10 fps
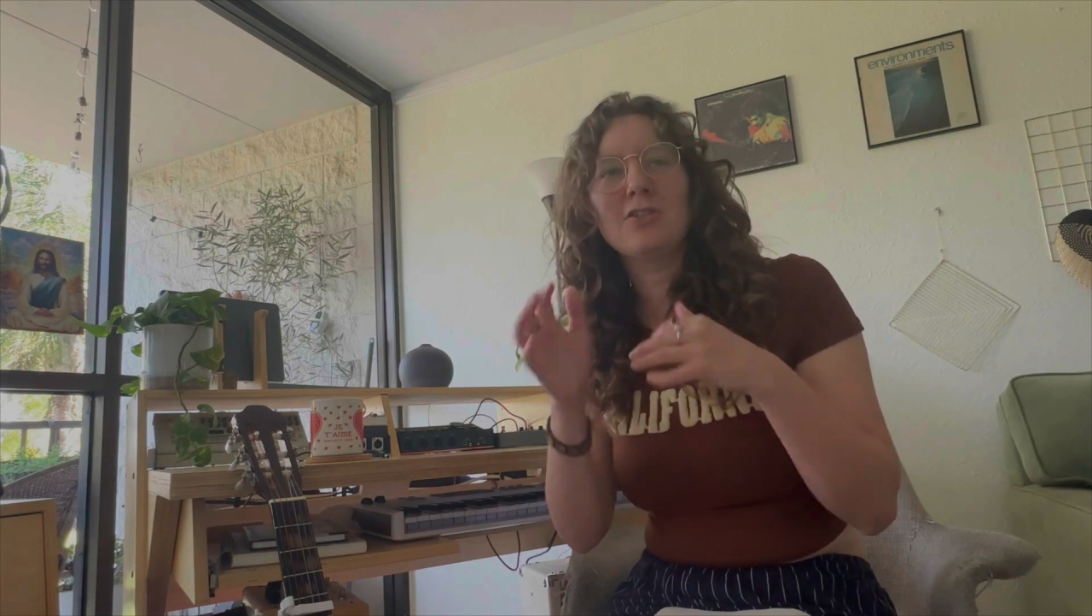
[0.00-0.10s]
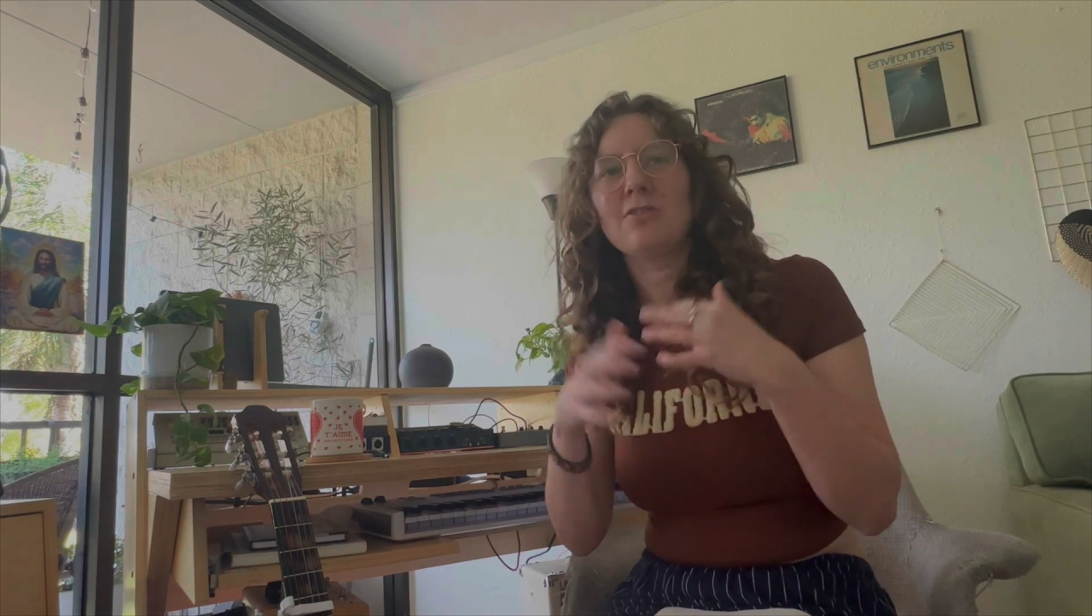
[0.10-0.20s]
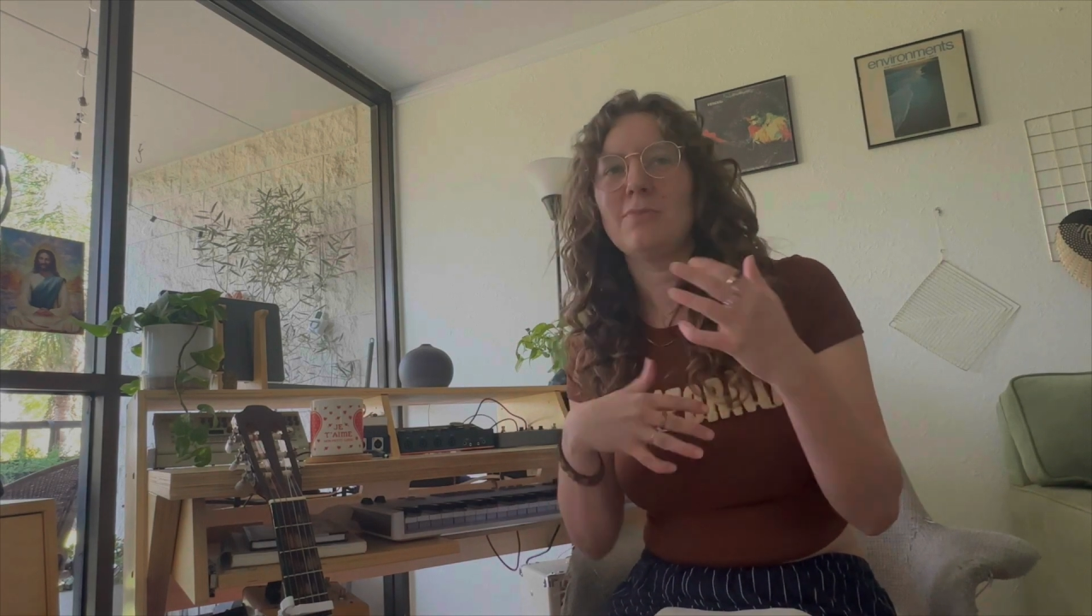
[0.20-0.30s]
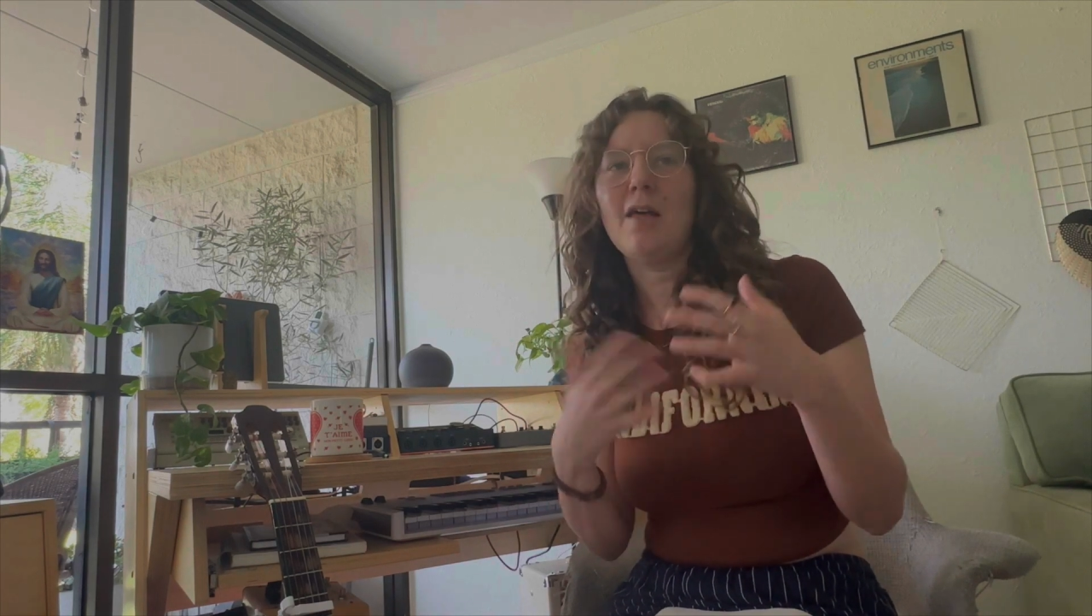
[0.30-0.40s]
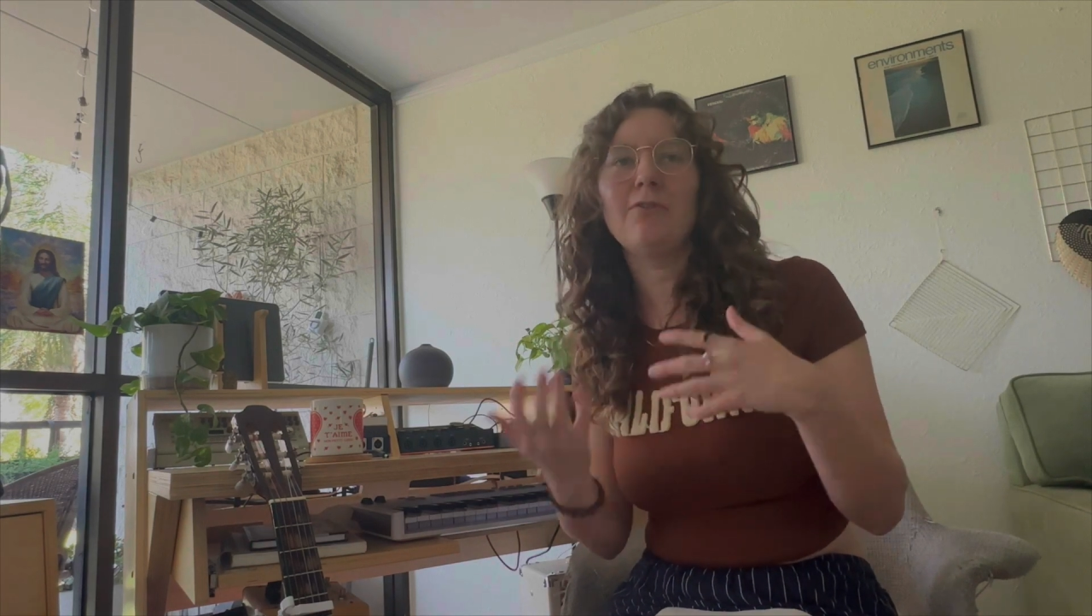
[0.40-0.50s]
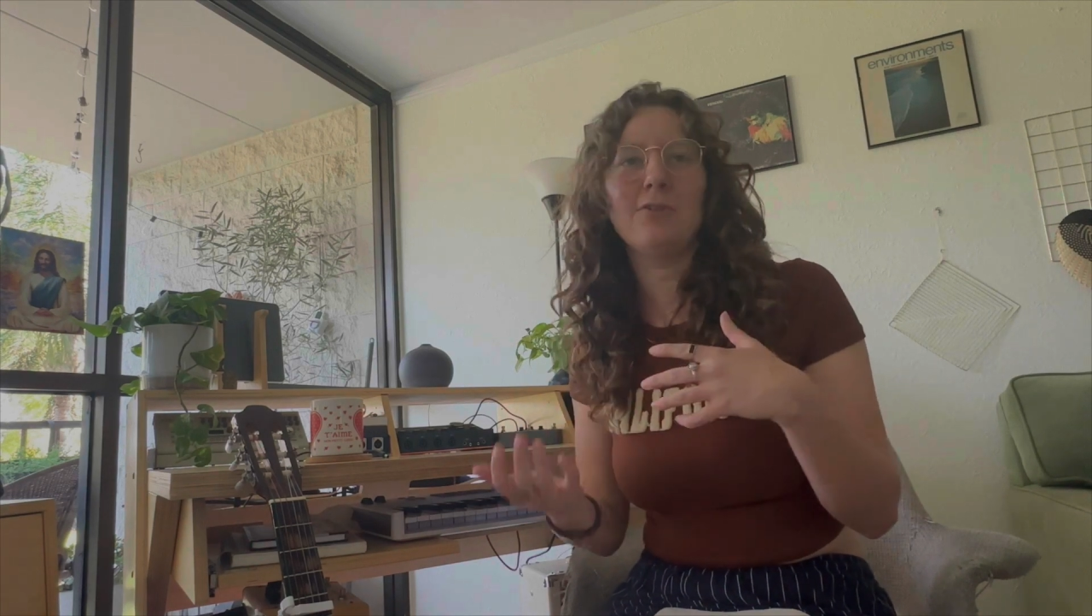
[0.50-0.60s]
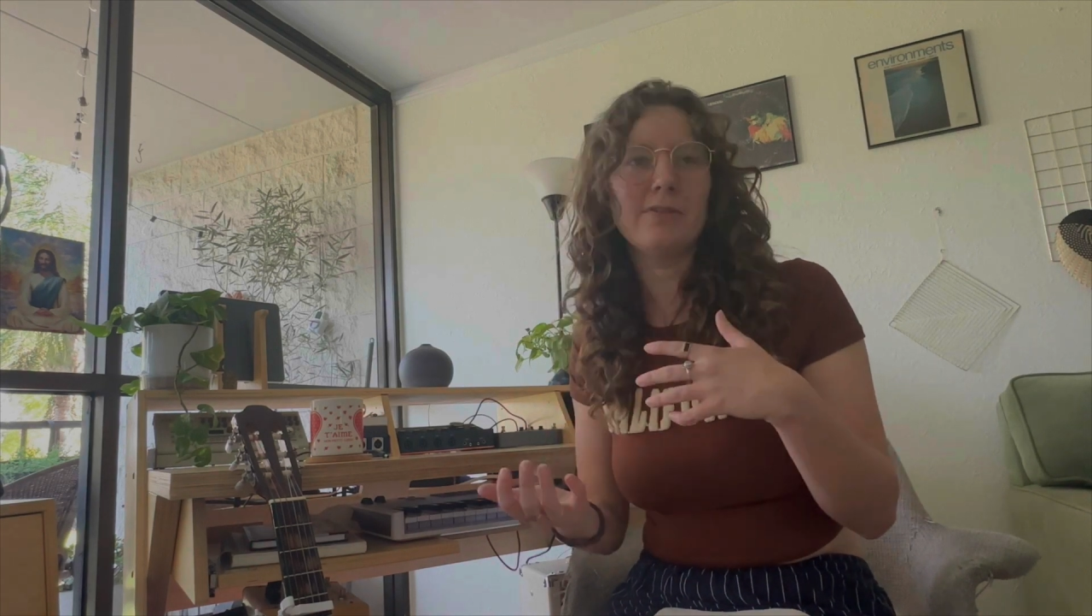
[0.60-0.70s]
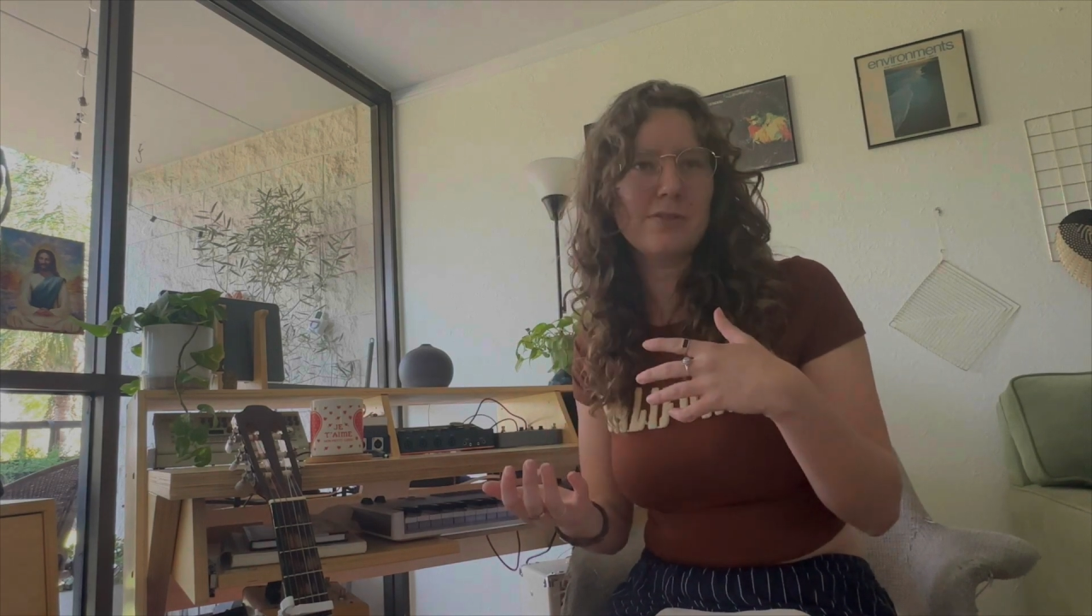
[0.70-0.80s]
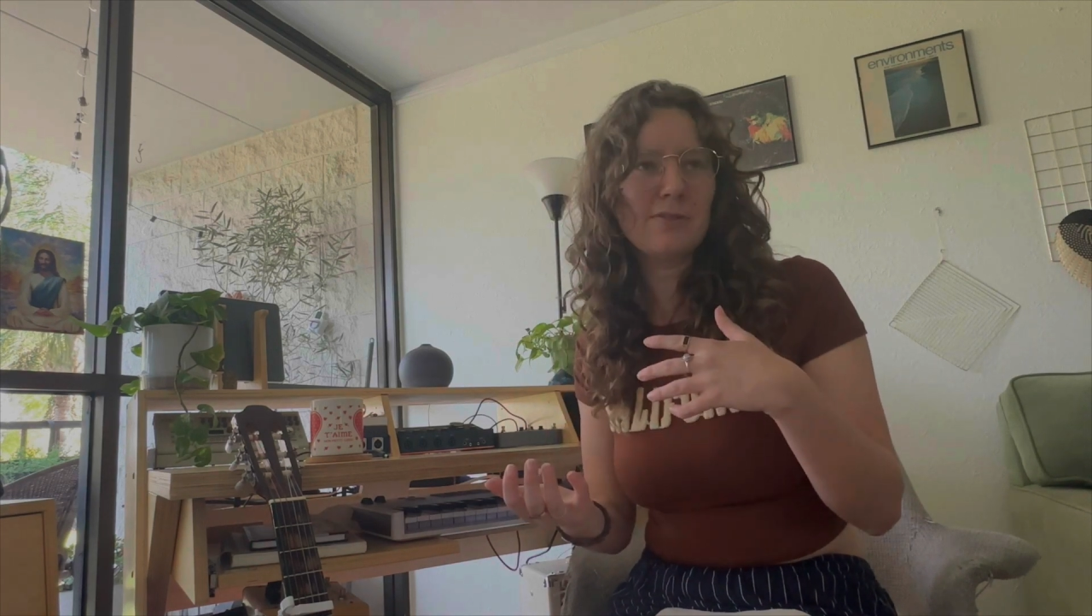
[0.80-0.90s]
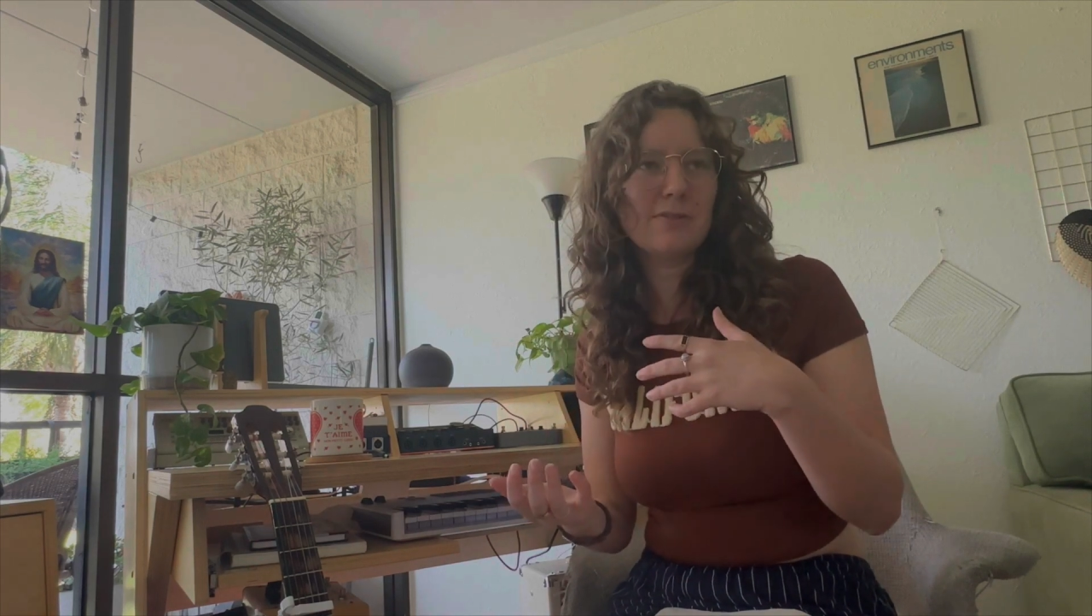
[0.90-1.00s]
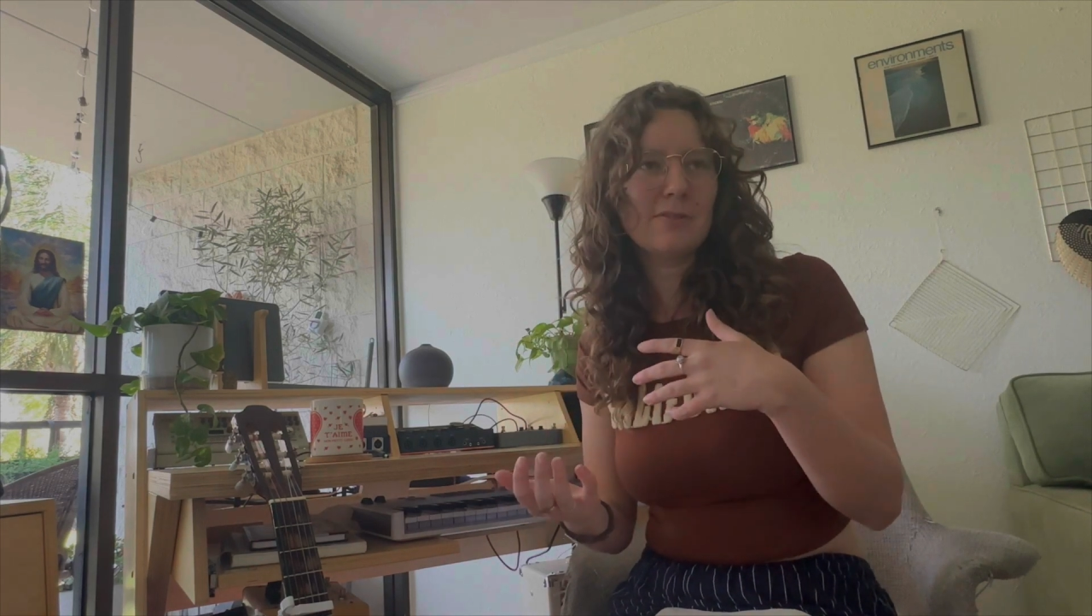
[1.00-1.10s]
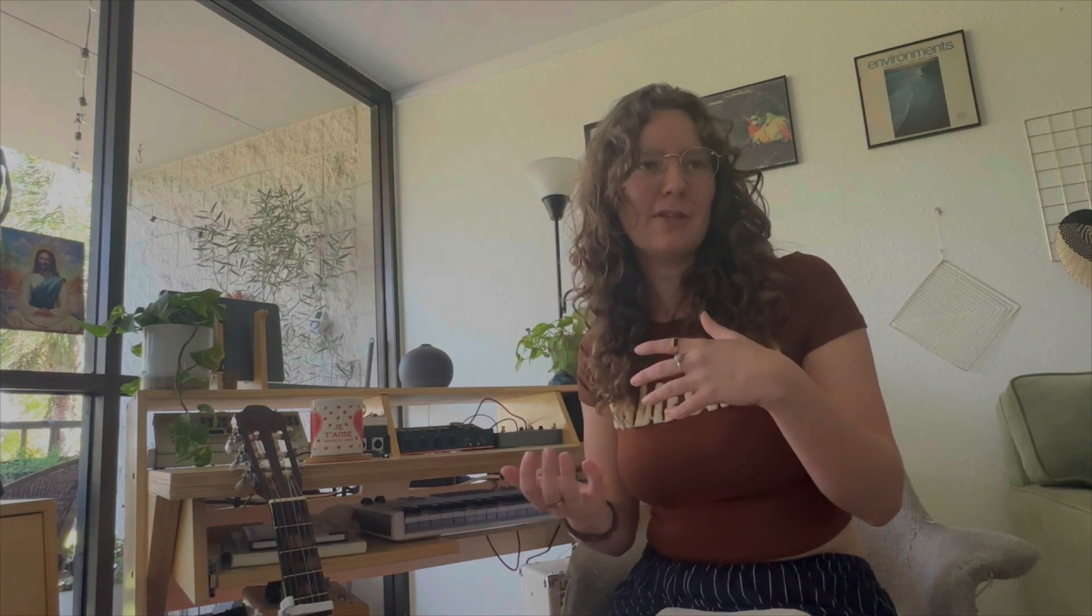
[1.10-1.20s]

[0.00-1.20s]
some levels.